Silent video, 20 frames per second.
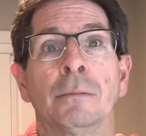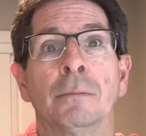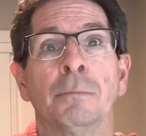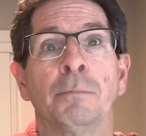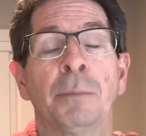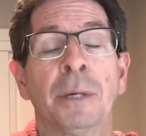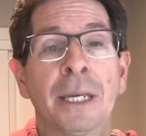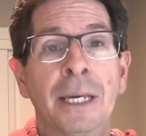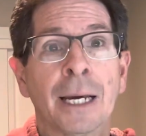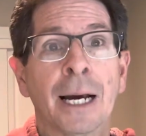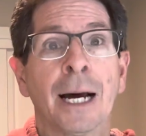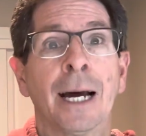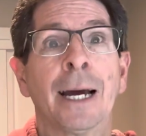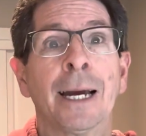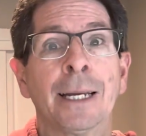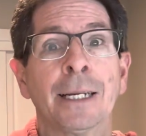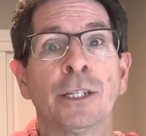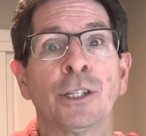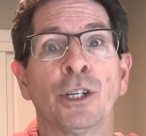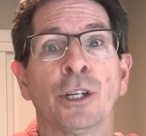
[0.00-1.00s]
Be
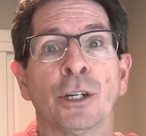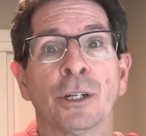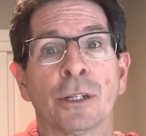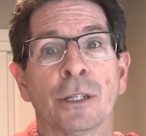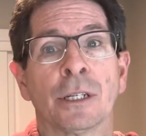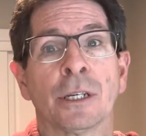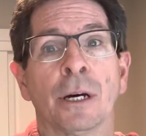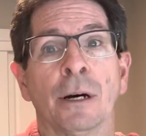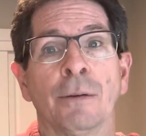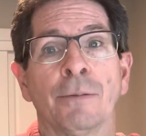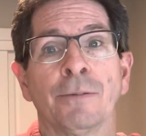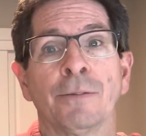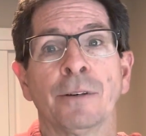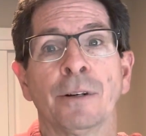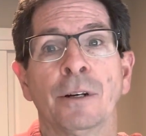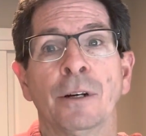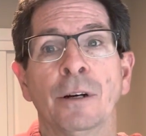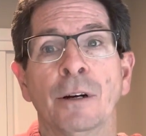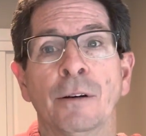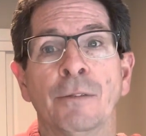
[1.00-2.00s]
kind to yourself.
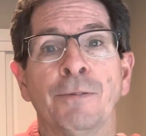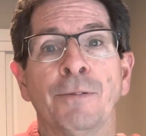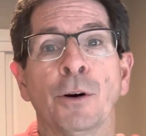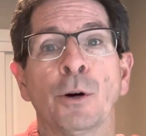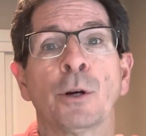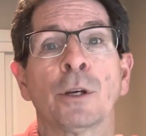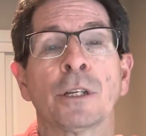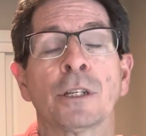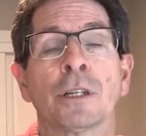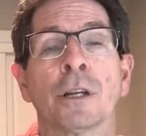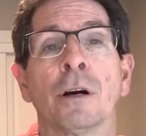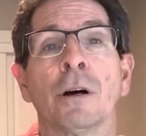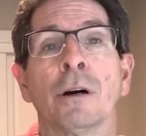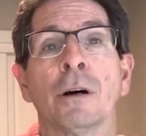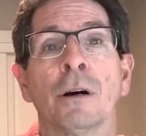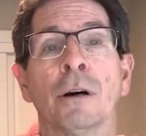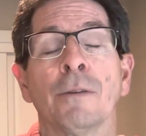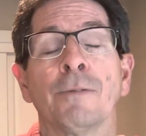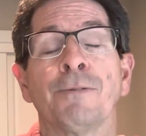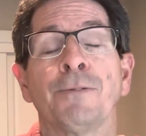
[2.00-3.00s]
Focus,
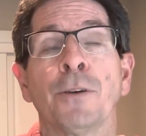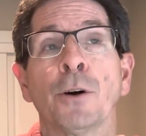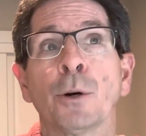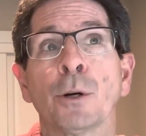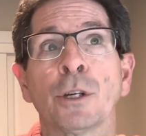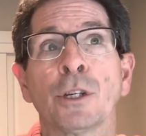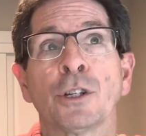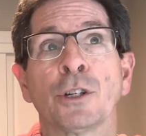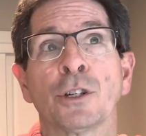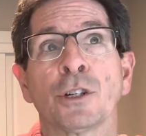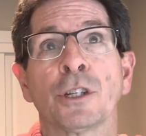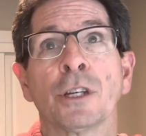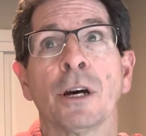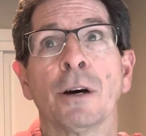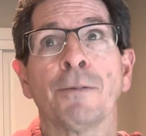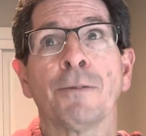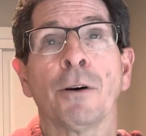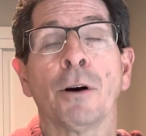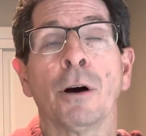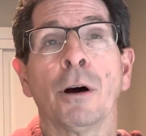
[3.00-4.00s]
focus
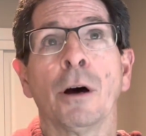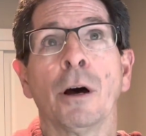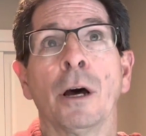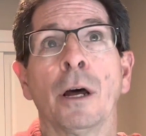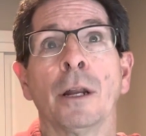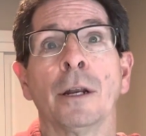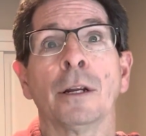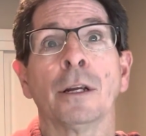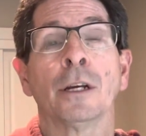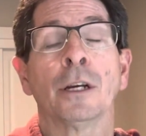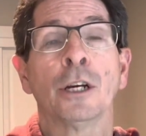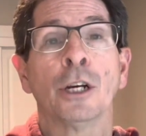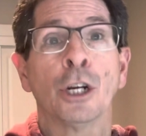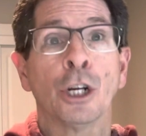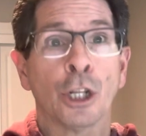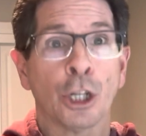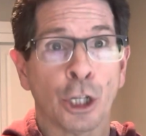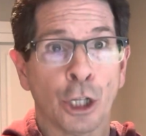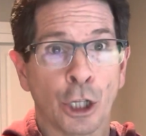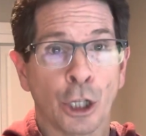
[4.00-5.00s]
yourself on
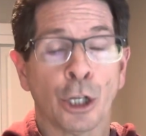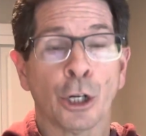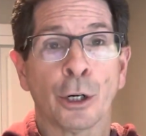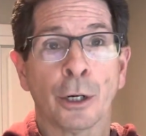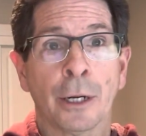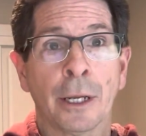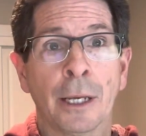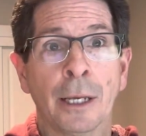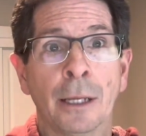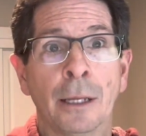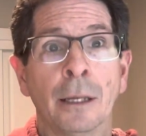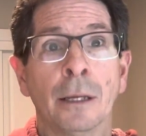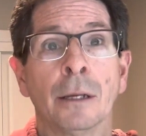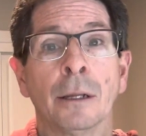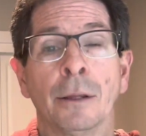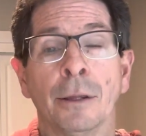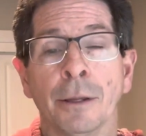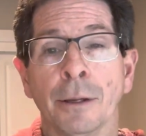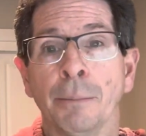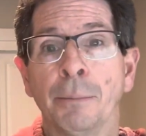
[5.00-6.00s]
learning
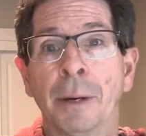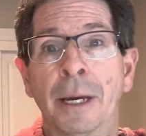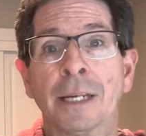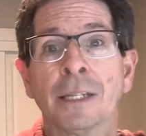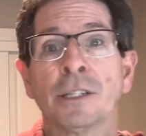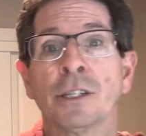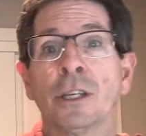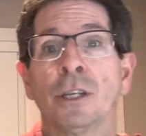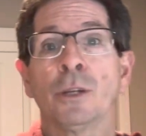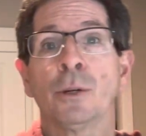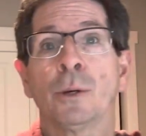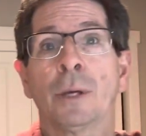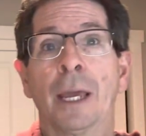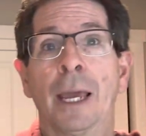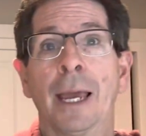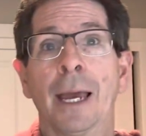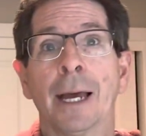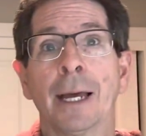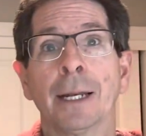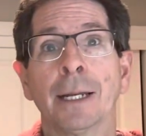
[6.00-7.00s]
the best that you
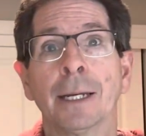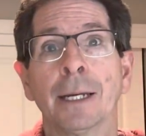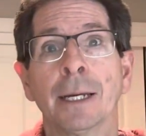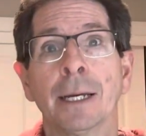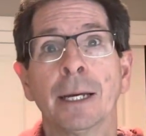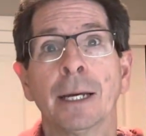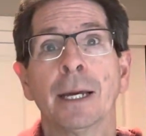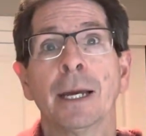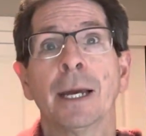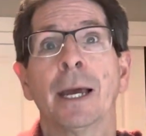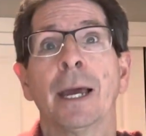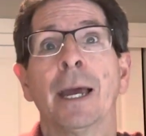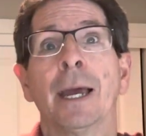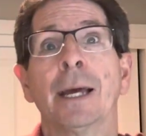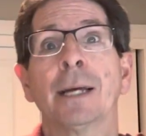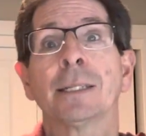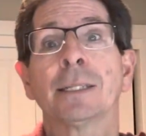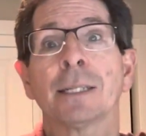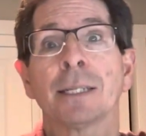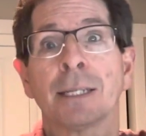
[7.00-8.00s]
can
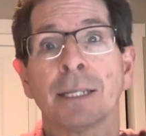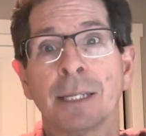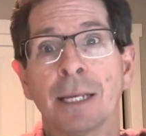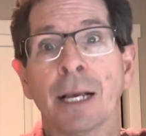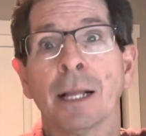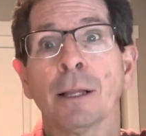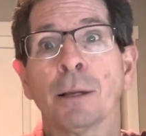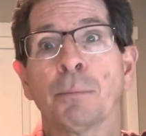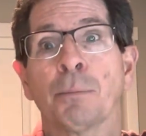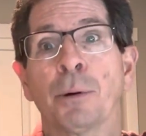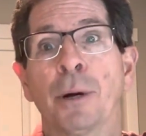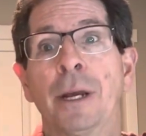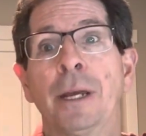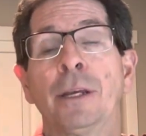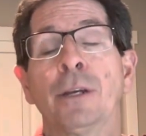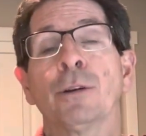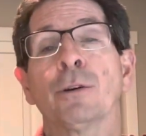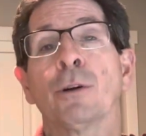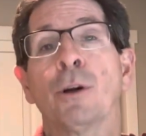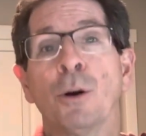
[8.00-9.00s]
and celebrate
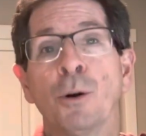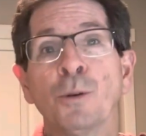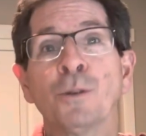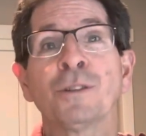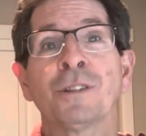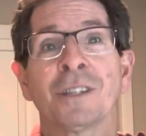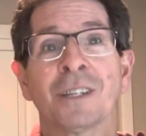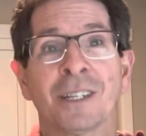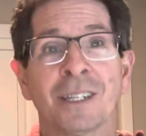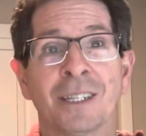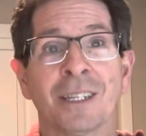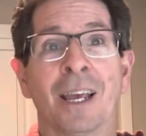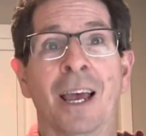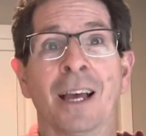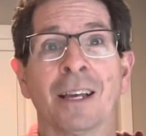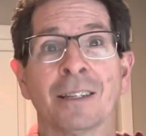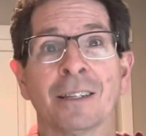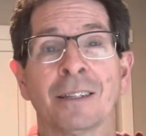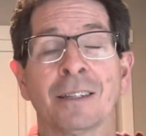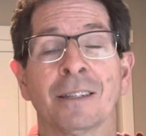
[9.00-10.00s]
your own
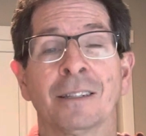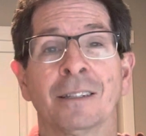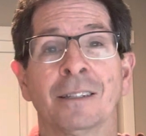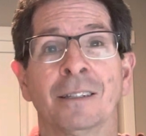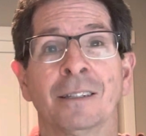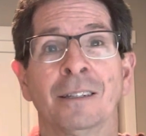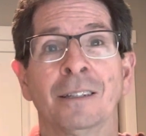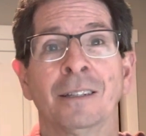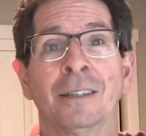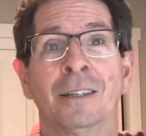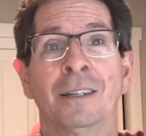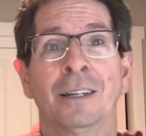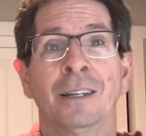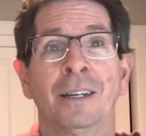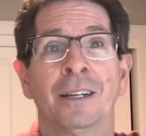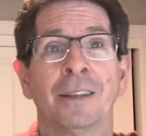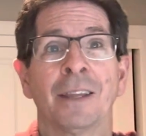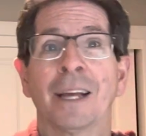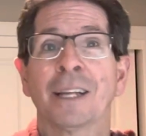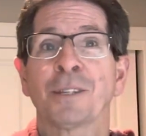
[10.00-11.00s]
success.
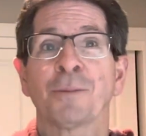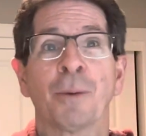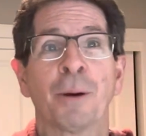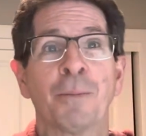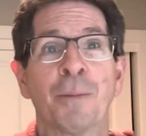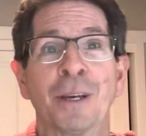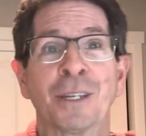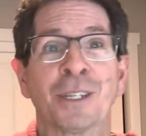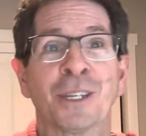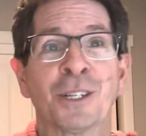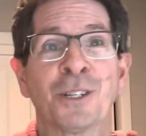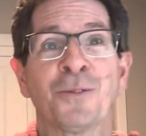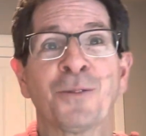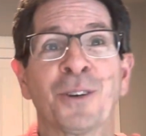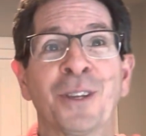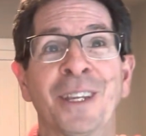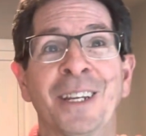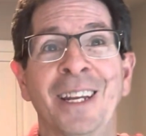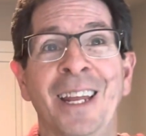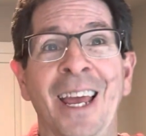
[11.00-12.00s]
That's my message for
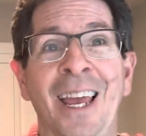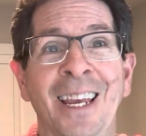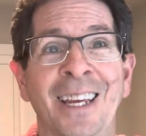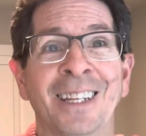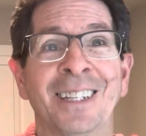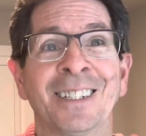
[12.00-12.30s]
the day.